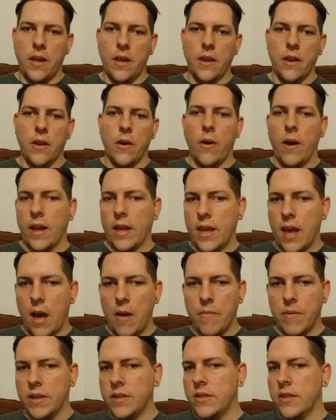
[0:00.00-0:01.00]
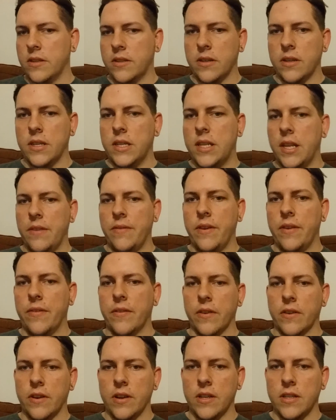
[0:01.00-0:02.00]
I got my sister a TV
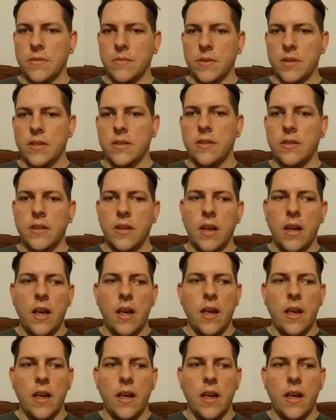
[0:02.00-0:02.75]
for Christmas,